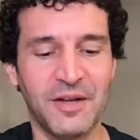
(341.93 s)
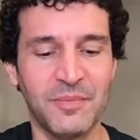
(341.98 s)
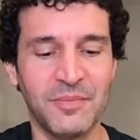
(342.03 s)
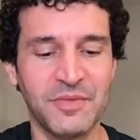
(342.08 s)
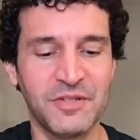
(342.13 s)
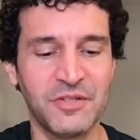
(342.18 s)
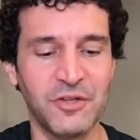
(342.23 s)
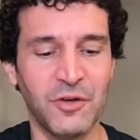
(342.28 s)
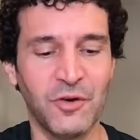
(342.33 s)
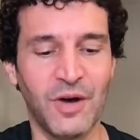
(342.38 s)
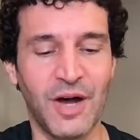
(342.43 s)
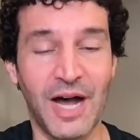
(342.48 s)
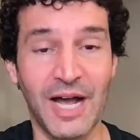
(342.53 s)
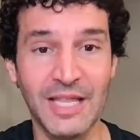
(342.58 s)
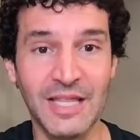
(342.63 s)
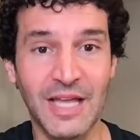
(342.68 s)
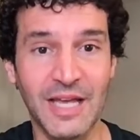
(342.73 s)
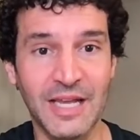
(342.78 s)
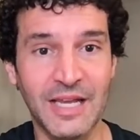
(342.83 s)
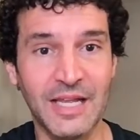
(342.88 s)
So I
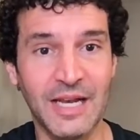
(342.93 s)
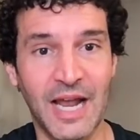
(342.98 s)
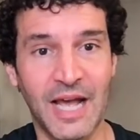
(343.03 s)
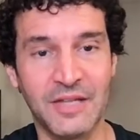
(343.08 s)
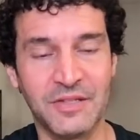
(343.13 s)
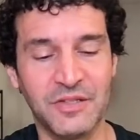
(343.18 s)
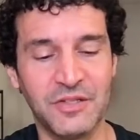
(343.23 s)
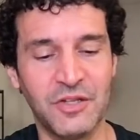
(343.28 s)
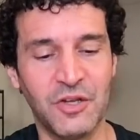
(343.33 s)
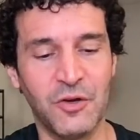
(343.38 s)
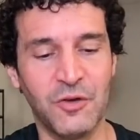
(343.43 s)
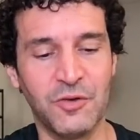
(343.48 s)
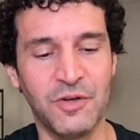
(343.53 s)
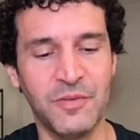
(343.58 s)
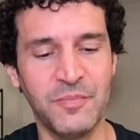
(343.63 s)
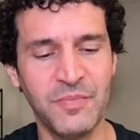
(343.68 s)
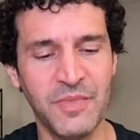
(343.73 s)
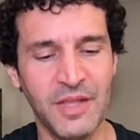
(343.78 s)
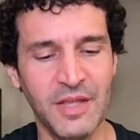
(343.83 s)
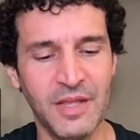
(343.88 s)
like it as a
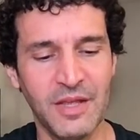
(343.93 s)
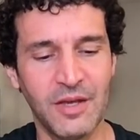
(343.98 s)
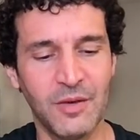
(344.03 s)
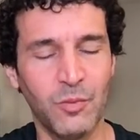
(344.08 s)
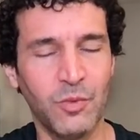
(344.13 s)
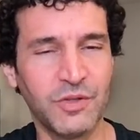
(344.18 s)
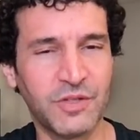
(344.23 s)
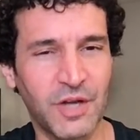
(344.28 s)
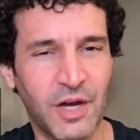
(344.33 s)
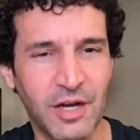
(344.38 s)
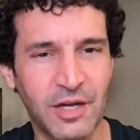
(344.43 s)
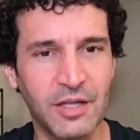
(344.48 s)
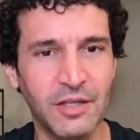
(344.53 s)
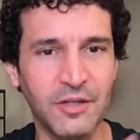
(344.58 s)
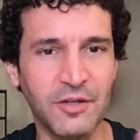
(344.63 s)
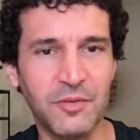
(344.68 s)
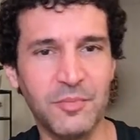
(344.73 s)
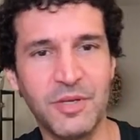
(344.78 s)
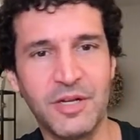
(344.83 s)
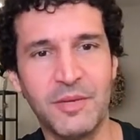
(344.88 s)
totem. We'll talk a
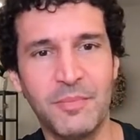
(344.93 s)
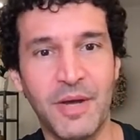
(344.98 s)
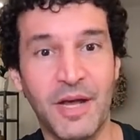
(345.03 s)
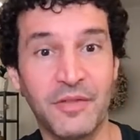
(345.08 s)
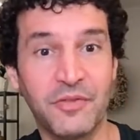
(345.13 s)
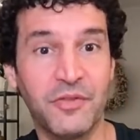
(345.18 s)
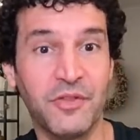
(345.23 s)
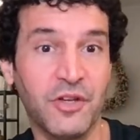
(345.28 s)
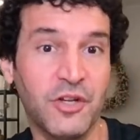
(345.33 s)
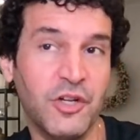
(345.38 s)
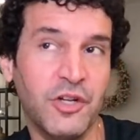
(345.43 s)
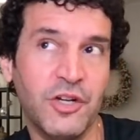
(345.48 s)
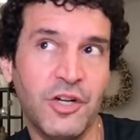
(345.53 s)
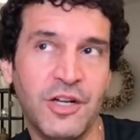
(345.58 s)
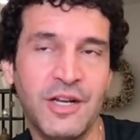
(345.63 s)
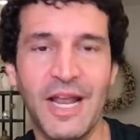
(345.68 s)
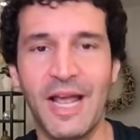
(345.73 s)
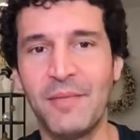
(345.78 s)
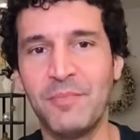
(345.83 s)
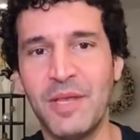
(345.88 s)
little bit about the good
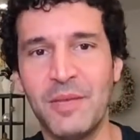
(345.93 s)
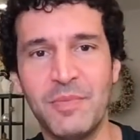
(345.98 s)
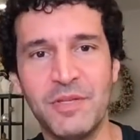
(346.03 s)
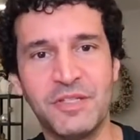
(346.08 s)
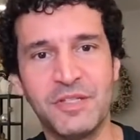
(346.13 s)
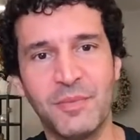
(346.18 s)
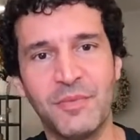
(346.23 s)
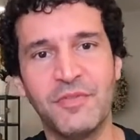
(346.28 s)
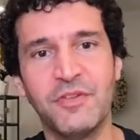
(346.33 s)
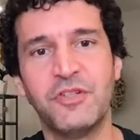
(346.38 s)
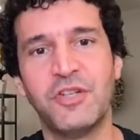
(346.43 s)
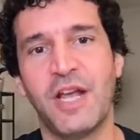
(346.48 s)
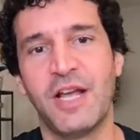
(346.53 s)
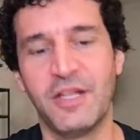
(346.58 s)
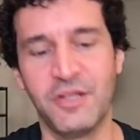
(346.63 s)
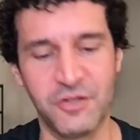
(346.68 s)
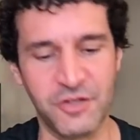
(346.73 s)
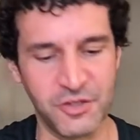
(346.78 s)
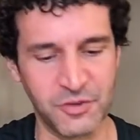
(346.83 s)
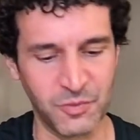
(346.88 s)
and maybe some of the
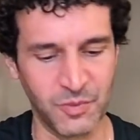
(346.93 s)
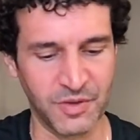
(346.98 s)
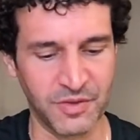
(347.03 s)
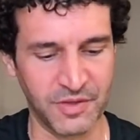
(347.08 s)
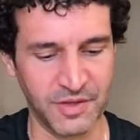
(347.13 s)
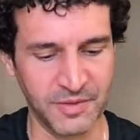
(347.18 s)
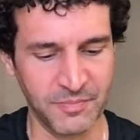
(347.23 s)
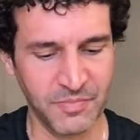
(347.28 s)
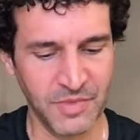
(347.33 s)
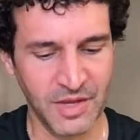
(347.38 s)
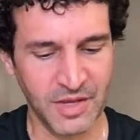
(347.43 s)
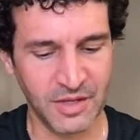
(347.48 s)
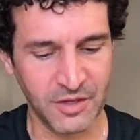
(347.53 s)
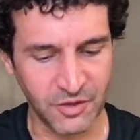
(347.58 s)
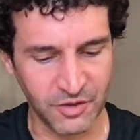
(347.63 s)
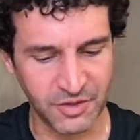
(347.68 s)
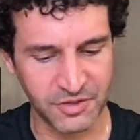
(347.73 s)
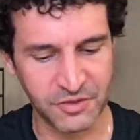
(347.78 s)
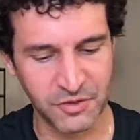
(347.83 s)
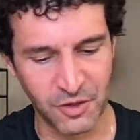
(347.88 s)
challenges with it. We're
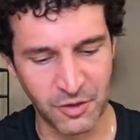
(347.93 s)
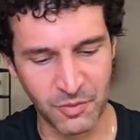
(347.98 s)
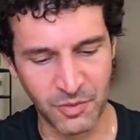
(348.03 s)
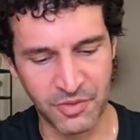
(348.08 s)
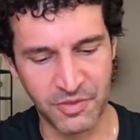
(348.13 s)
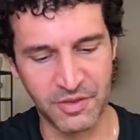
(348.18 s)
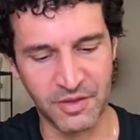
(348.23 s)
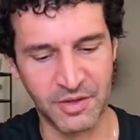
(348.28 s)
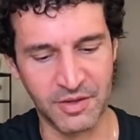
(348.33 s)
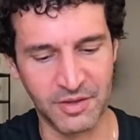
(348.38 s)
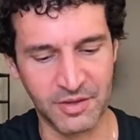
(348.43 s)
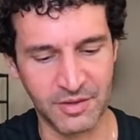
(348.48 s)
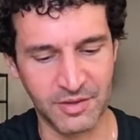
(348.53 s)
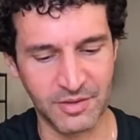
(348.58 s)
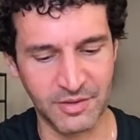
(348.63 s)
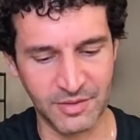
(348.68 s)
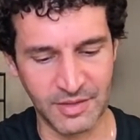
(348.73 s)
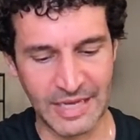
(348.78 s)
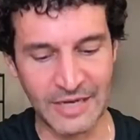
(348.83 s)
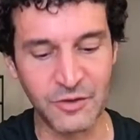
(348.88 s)
going to start with the
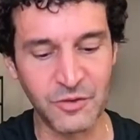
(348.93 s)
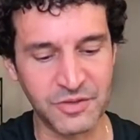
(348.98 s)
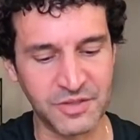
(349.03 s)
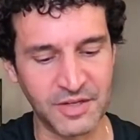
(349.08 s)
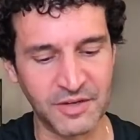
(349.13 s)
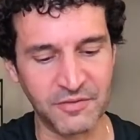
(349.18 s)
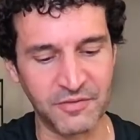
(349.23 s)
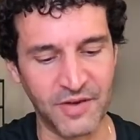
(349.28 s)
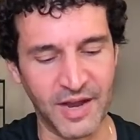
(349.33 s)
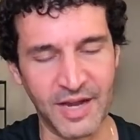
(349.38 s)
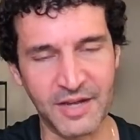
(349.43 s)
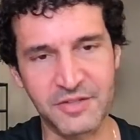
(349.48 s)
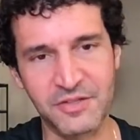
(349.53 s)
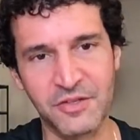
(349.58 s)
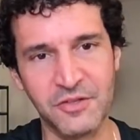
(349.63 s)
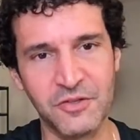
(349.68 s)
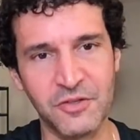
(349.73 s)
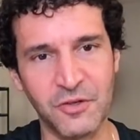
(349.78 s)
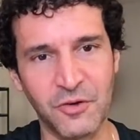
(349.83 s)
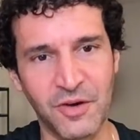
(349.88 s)
interesting facts,
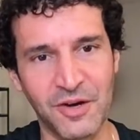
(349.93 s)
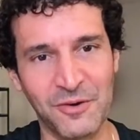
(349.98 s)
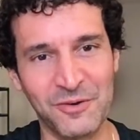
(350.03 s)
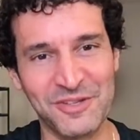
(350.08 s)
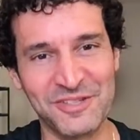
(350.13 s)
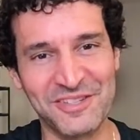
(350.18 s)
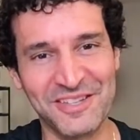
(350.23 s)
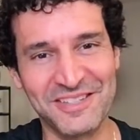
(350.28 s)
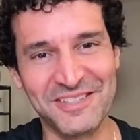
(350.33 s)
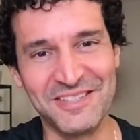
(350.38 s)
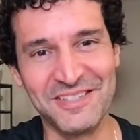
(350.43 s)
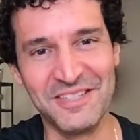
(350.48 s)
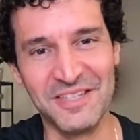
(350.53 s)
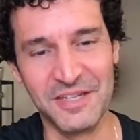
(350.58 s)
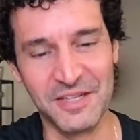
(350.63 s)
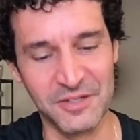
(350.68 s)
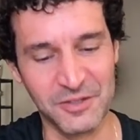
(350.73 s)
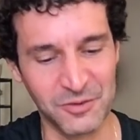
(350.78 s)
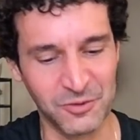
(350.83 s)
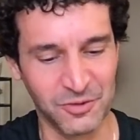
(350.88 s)
because, you know, I always like to dig
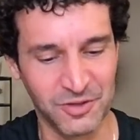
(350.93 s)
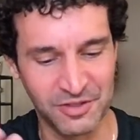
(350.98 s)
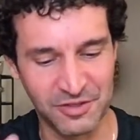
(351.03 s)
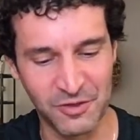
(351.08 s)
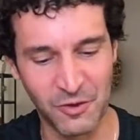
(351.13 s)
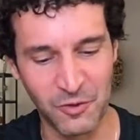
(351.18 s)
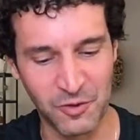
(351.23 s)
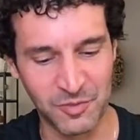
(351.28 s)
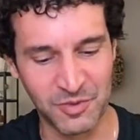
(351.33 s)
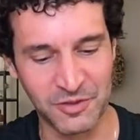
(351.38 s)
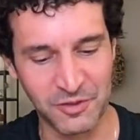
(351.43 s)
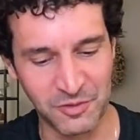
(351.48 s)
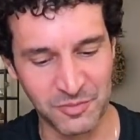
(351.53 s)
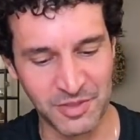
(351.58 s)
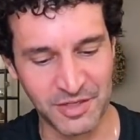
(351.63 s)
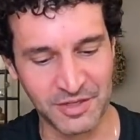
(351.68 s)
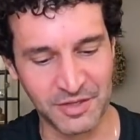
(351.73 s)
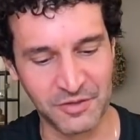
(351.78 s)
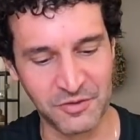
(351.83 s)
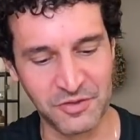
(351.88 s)
into a totem a little bit
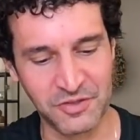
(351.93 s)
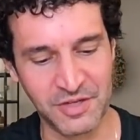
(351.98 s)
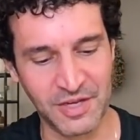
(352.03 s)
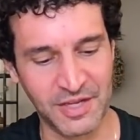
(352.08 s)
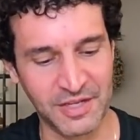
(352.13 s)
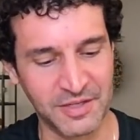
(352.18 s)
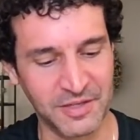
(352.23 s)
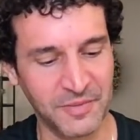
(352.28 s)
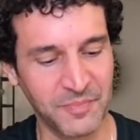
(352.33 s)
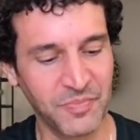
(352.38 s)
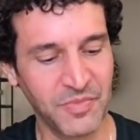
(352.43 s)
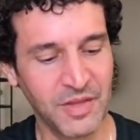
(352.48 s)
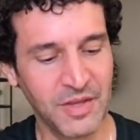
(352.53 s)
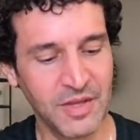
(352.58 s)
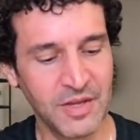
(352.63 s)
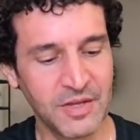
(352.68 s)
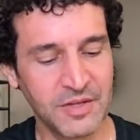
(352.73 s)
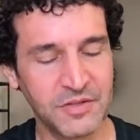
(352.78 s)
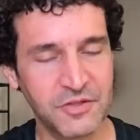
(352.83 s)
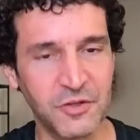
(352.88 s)
and understand it.
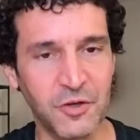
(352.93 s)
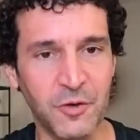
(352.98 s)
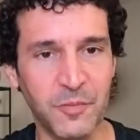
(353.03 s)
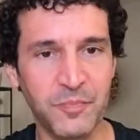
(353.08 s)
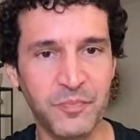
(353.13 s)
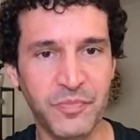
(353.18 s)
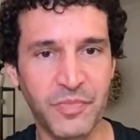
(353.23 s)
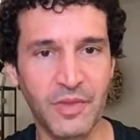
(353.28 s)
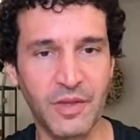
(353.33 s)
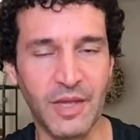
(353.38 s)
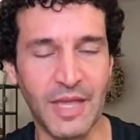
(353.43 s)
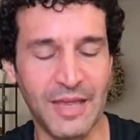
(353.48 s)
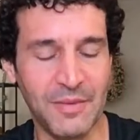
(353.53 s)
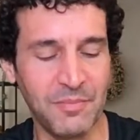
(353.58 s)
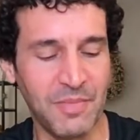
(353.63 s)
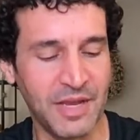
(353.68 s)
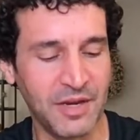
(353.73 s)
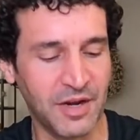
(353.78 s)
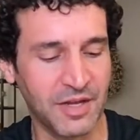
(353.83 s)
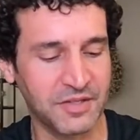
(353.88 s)
So it
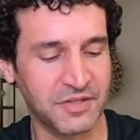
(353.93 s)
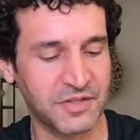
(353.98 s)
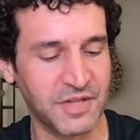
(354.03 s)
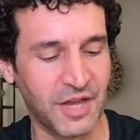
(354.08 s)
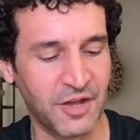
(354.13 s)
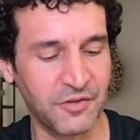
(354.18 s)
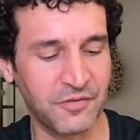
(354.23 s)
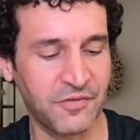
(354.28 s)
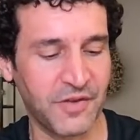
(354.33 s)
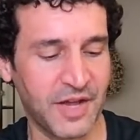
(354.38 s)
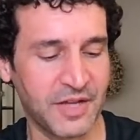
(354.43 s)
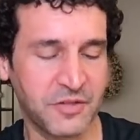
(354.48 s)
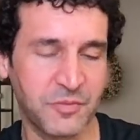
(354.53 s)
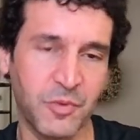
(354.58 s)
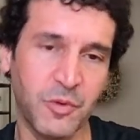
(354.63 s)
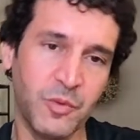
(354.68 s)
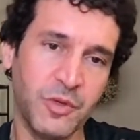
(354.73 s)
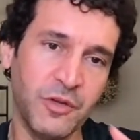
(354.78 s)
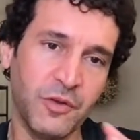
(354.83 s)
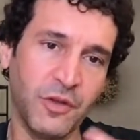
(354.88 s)
may not sound fast, but
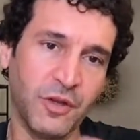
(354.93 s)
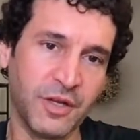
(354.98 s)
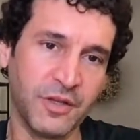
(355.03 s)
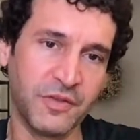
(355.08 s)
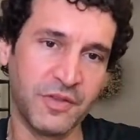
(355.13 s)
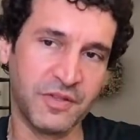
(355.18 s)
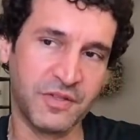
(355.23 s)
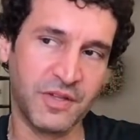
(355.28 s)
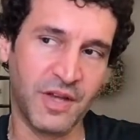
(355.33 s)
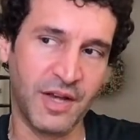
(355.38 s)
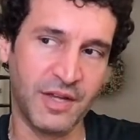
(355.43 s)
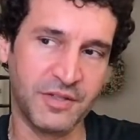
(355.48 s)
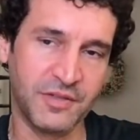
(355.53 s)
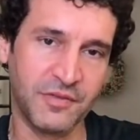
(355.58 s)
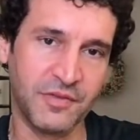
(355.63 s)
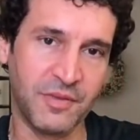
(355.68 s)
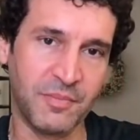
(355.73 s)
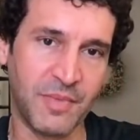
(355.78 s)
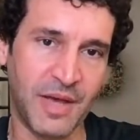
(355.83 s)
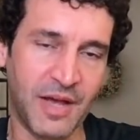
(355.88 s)
when you look at the size of
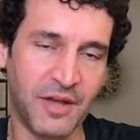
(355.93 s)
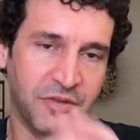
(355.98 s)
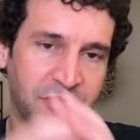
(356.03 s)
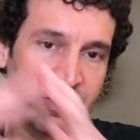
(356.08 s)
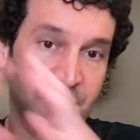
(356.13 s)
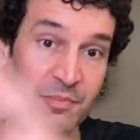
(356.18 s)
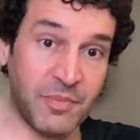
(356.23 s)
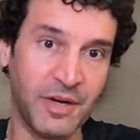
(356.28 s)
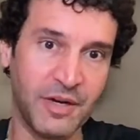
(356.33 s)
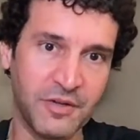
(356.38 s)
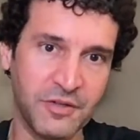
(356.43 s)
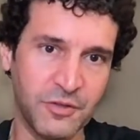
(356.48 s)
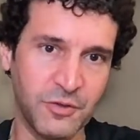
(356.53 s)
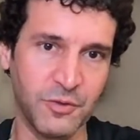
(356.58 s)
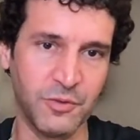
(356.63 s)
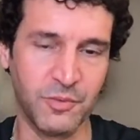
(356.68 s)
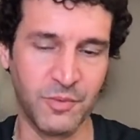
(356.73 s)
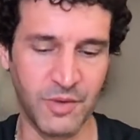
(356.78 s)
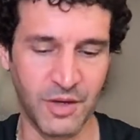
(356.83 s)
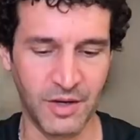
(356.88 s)
the mouse compared
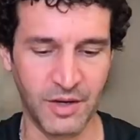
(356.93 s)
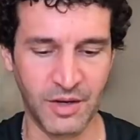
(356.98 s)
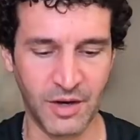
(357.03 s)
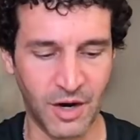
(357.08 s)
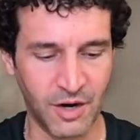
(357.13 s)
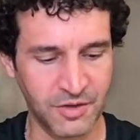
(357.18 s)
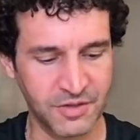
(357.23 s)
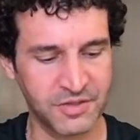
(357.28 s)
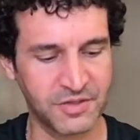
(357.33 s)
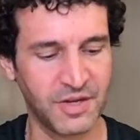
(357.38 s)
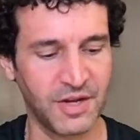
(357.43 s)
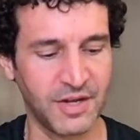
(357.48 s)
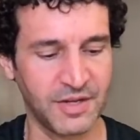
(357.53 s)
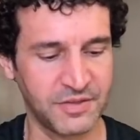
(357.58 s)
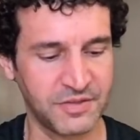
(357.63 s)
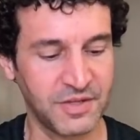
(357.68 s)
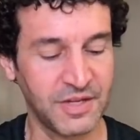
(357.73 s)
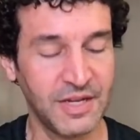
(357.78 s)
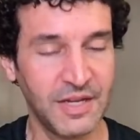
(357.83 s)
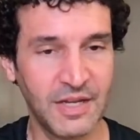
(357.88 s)
to our
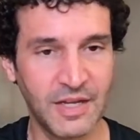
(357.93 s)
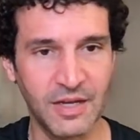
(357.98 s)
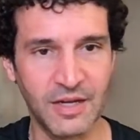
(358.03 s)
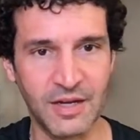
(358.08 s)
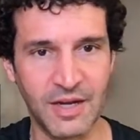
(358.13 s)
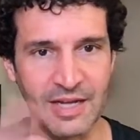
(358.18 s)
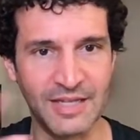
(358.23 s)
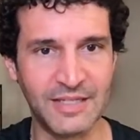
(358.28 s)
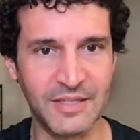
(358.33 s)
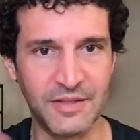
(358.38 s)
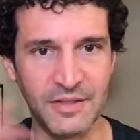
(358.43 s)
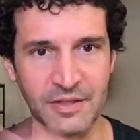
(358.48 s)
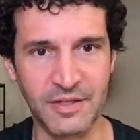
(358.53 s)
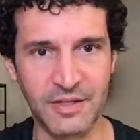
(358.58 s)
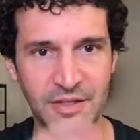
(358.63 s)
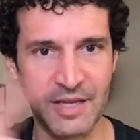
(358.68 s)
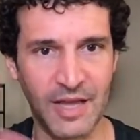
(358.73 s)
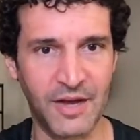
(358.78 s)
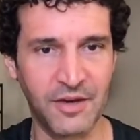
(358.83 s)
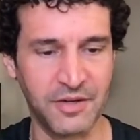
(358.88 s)
size, I did the
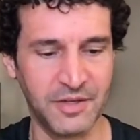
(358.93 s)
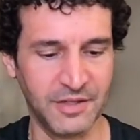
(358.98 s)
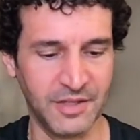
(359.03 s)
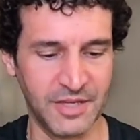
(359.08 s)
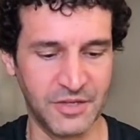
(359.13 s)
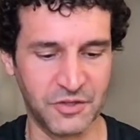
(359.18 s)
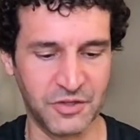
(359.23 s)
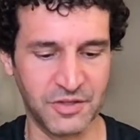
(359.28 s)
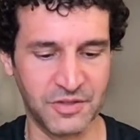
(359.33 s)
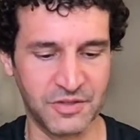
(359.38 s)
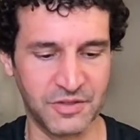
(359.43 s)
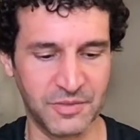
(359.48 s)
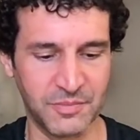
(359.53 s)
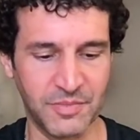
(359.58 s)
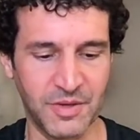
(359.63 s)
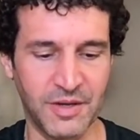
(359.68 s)
calculations.